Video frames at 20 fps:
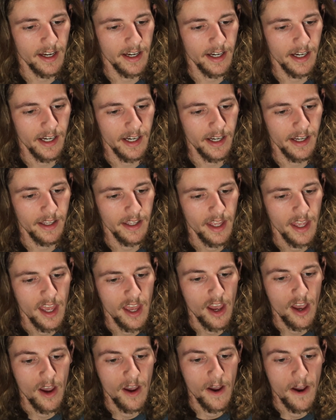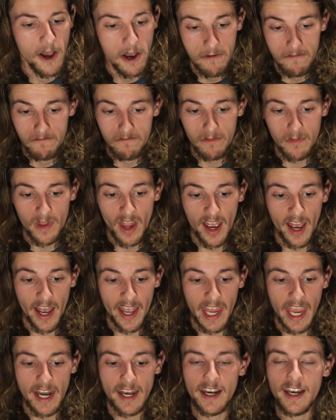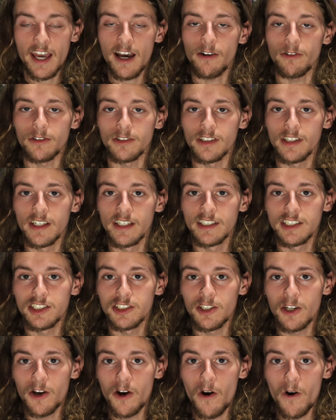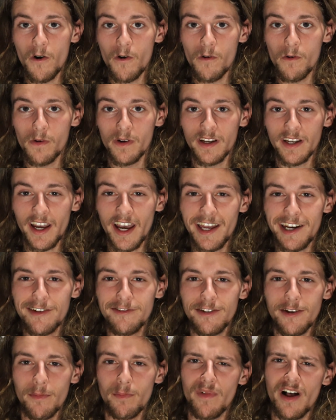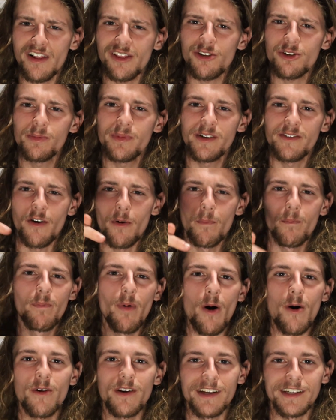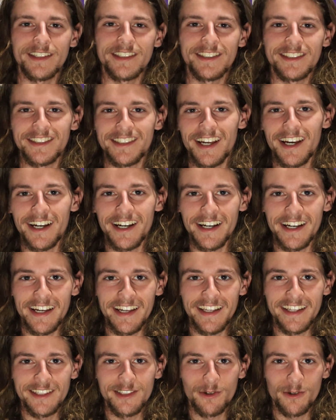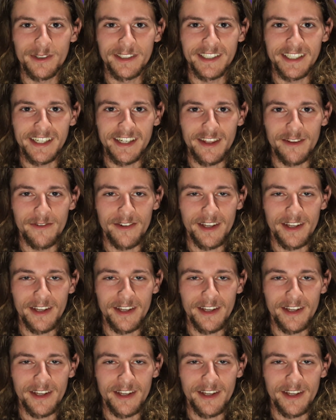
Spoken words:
I headed out. So kind of a little bit of a bonus towards the end of the